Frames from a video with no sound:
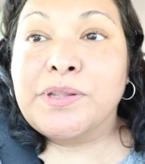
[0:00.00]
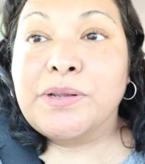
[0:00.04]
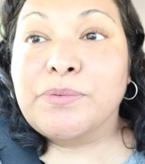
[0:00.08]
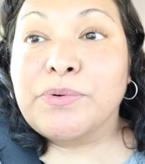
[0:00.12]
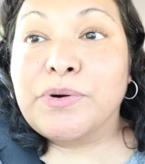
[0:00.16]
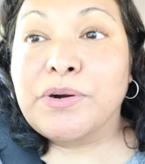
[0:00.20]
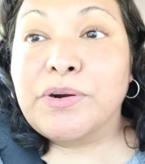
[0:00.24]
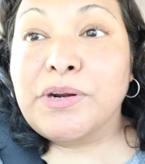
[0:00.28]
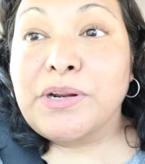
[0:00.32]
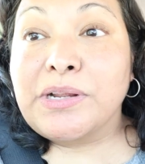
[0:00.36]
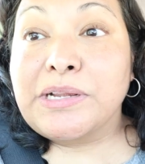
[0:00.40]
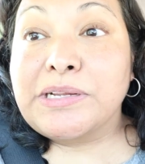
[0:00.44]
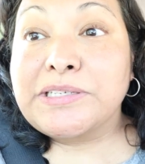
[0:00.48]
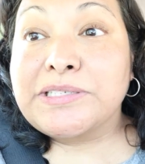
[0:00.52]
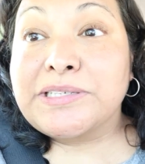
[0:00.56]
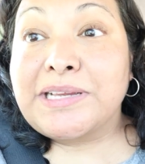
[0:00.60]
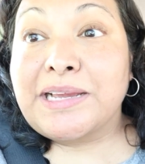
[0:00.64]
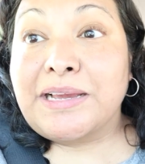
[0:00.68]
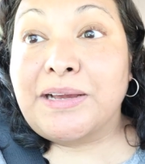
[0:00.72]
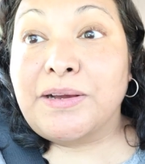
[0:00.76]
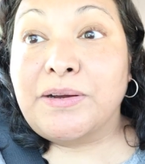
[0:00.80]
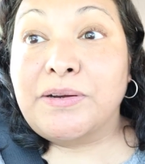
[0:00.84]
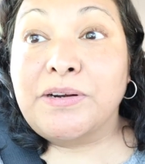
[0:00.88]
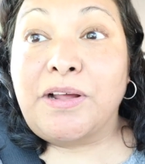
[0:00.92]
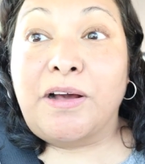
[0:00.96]
We're
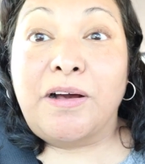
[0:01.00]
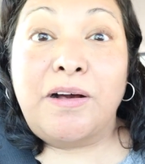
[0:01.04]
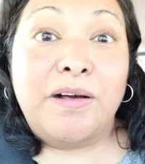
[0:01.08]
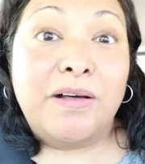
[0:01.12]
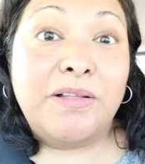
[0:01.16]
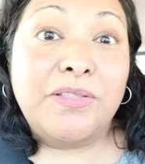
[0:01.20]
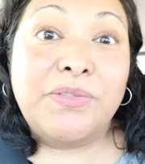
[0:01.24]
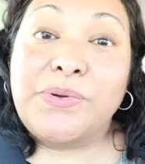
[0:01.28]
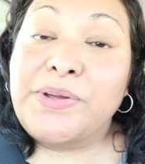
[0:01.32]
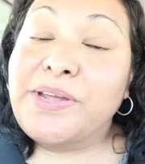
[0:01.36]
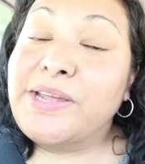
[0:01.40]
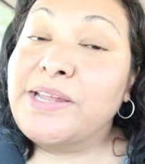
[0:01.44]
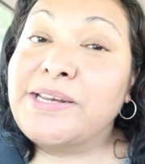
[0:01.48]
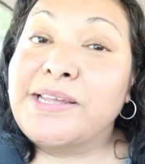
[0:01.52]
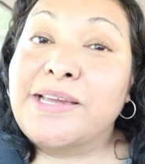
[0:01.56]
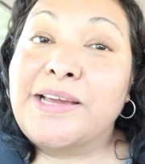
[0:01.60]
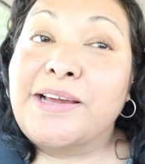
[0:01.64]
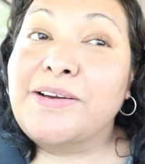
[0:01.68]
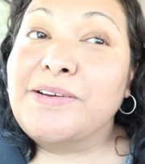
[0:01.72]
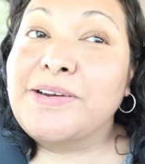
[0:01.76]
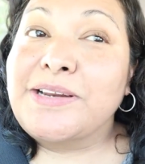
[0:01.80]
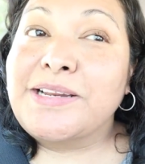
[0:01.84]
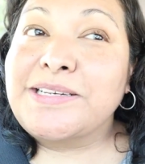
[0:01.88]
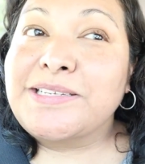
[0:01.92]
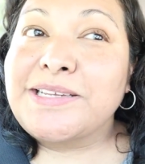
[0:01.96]
down, all the way
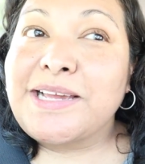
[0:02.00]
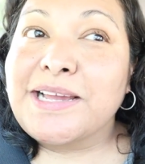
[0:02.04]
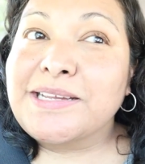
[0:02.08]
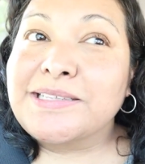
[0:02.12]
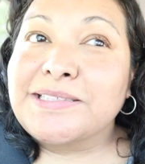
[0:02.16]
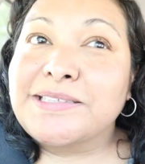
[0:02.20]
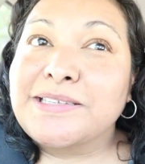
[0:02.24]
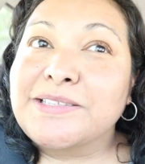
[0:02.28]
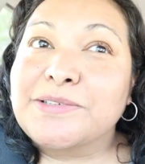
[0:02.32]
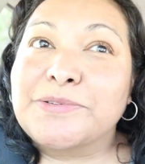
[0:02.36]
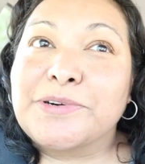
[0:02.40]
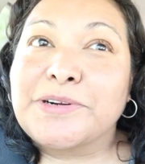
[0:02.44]
down in Texas.